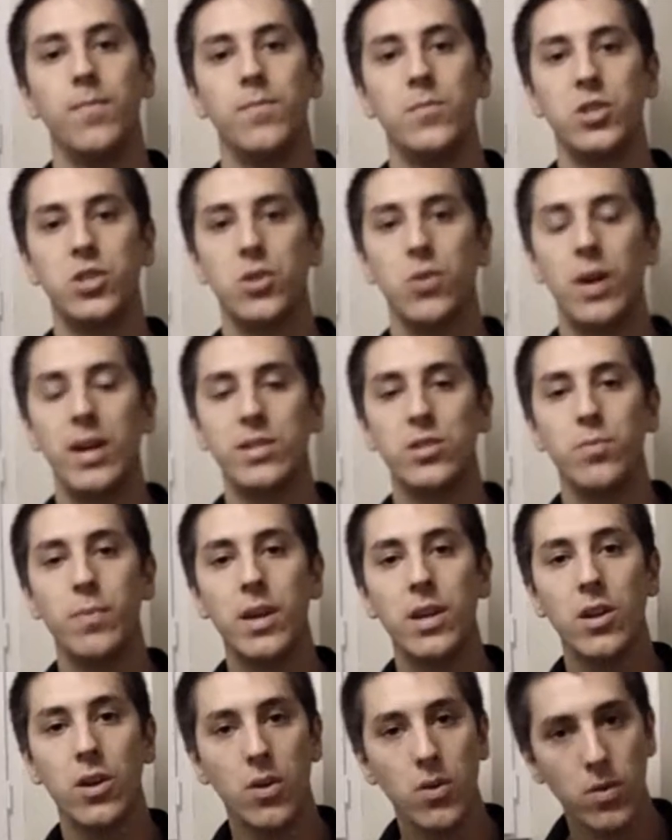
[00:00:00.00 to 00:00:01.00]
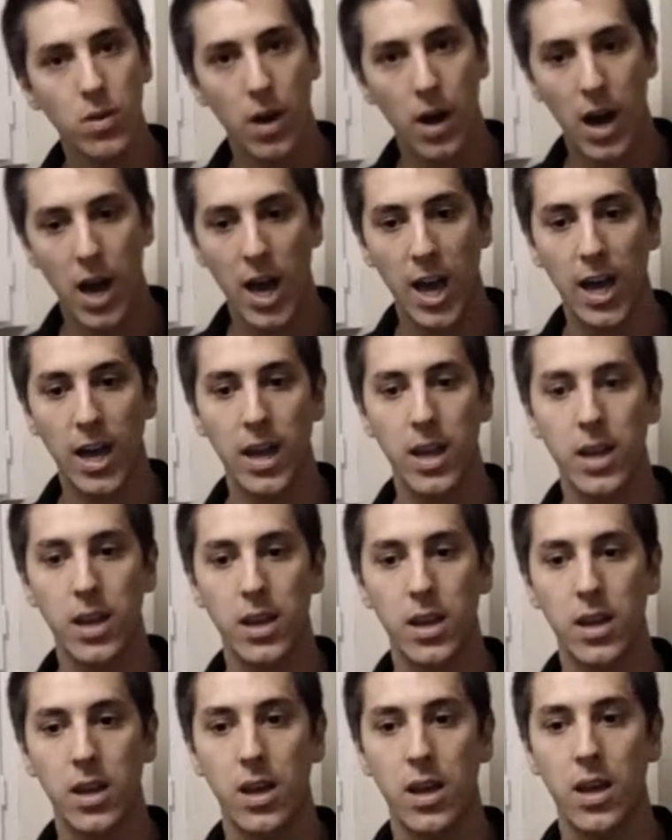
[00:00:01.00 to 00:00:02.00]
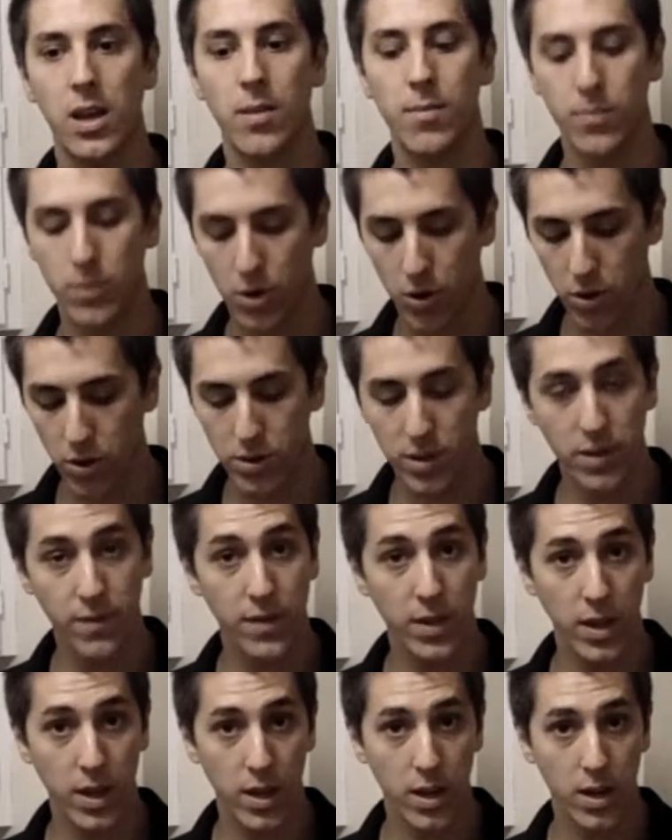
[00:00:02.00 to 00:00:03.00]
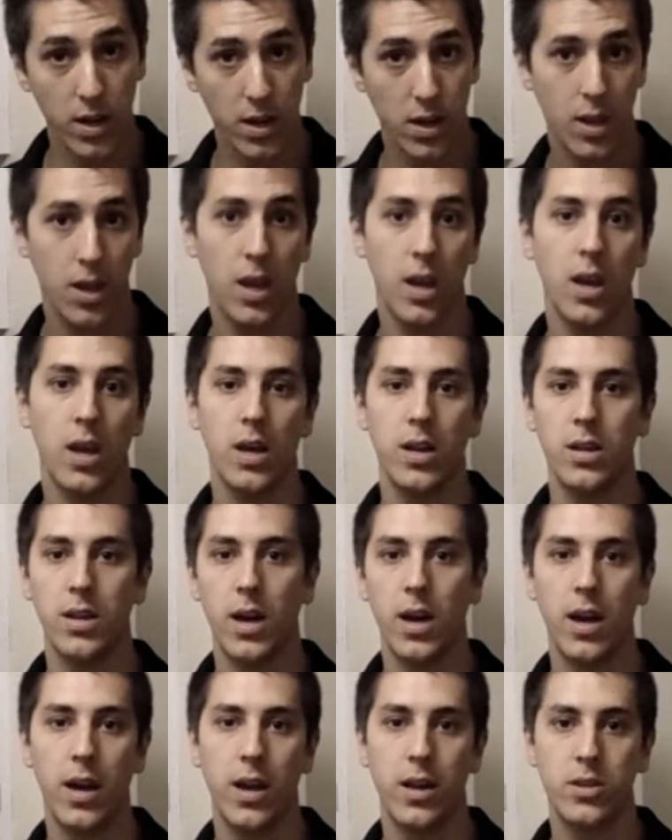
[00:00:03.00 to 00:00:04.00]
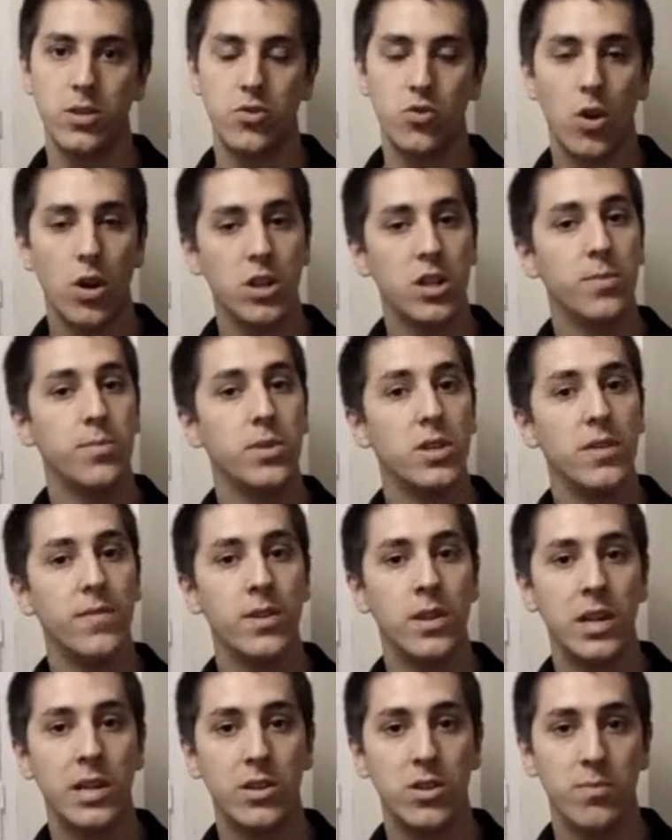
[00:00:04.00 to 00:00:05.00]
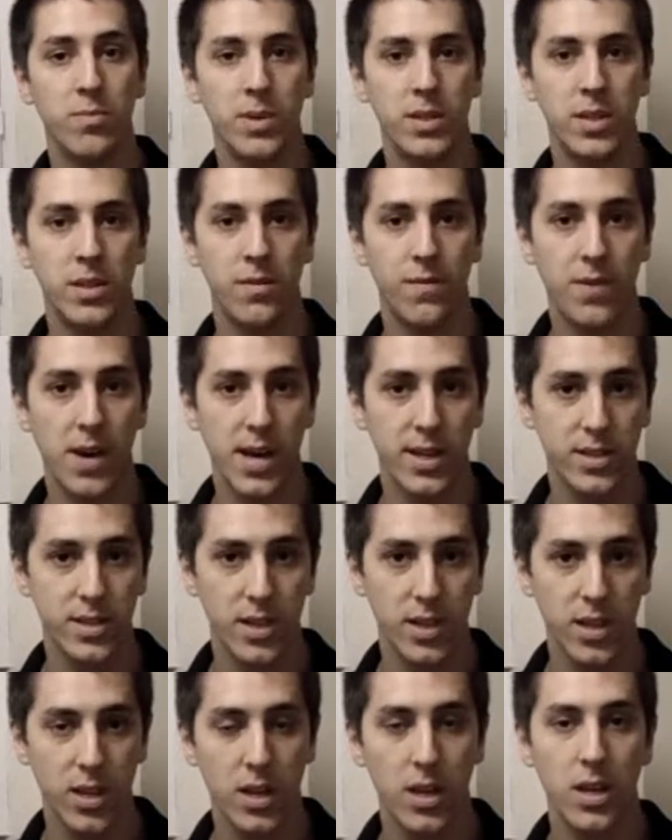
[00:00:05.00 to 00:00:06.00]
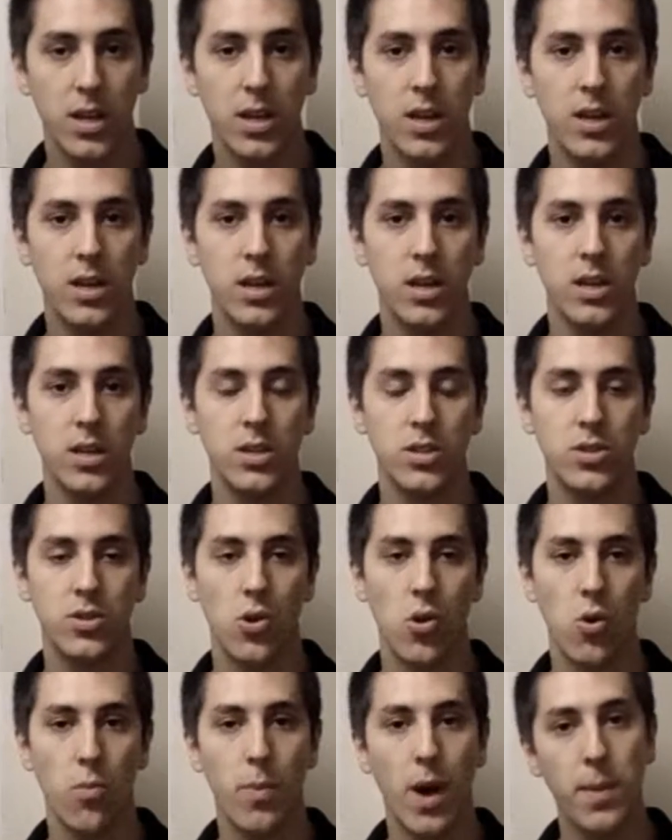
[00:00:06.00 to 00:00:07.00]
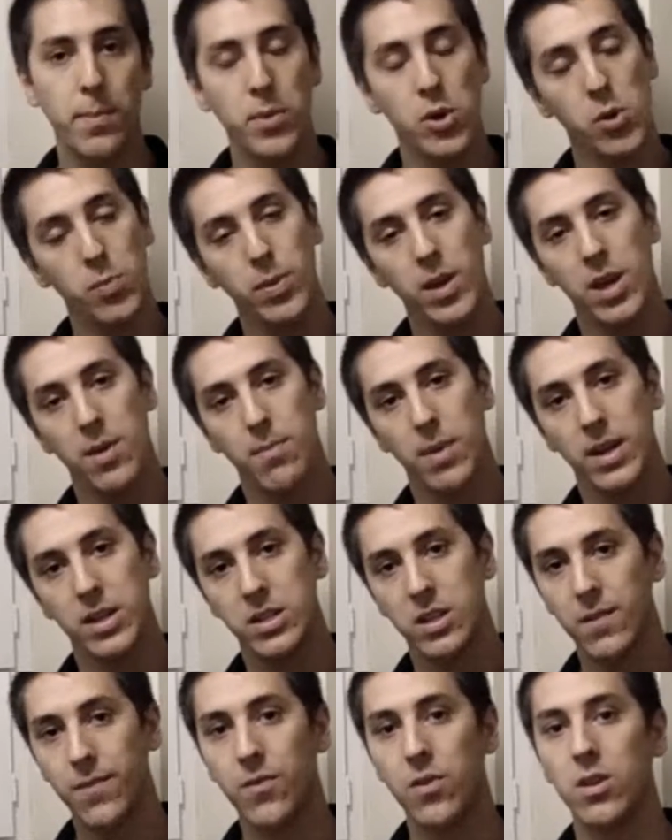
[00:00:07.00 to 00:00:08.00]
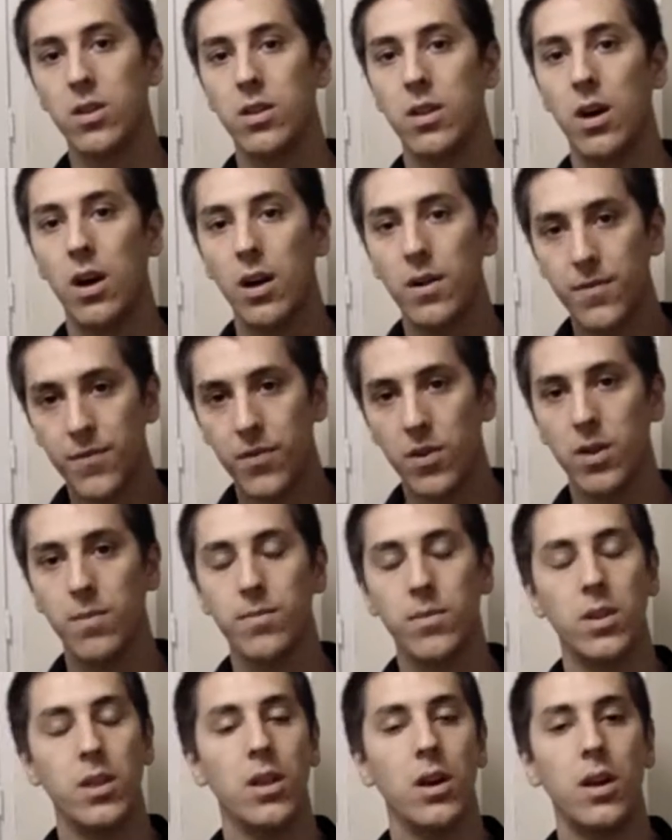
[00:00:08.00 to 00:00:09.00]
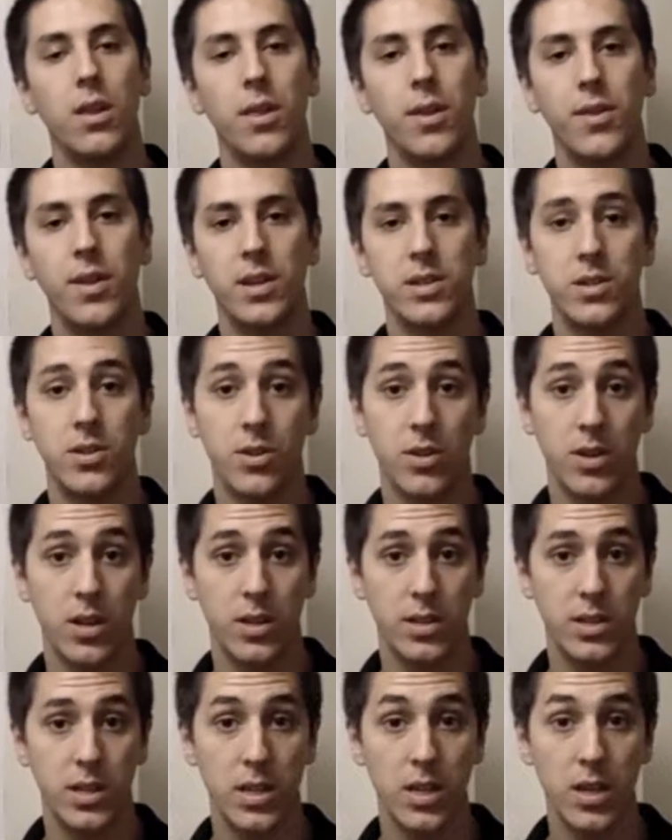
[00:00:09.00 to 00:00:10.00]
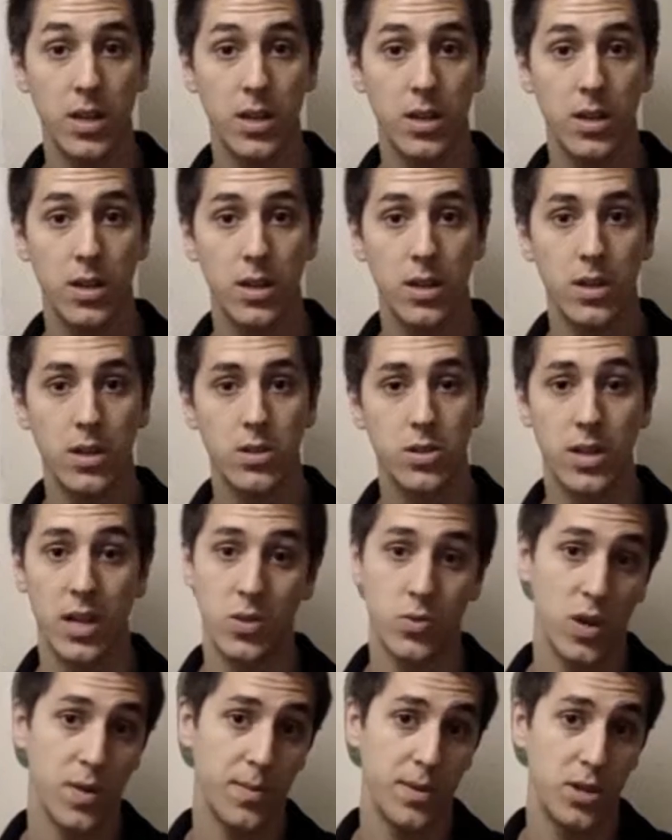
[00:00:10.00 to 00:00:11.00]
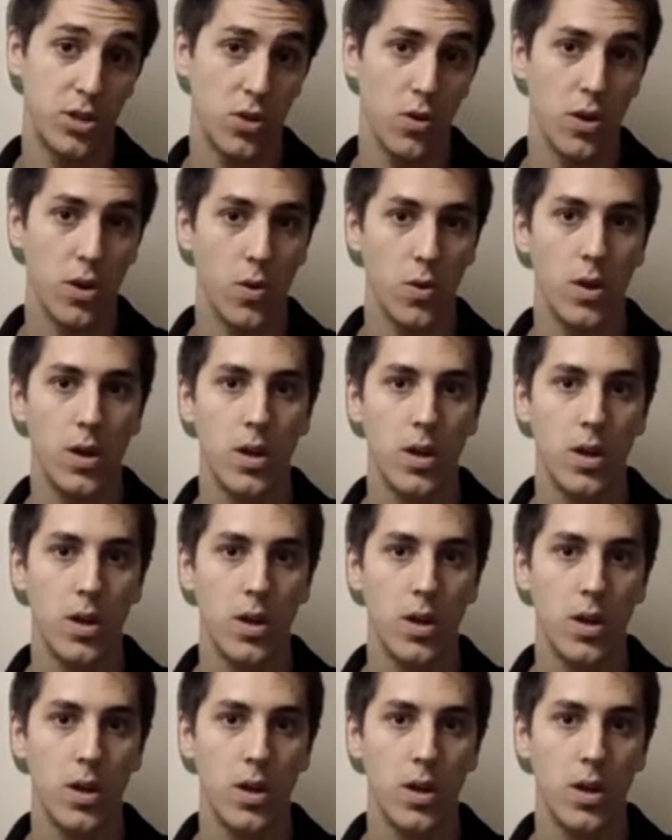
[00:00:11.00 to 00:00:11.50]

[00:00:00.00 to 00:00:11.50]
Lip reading: So as you may know, I am currently vegan and I strongly believe in intermittent fasting. So my meal plan might differ a lot from a lot of the things that you're going to see. So that's what I'm going to show you.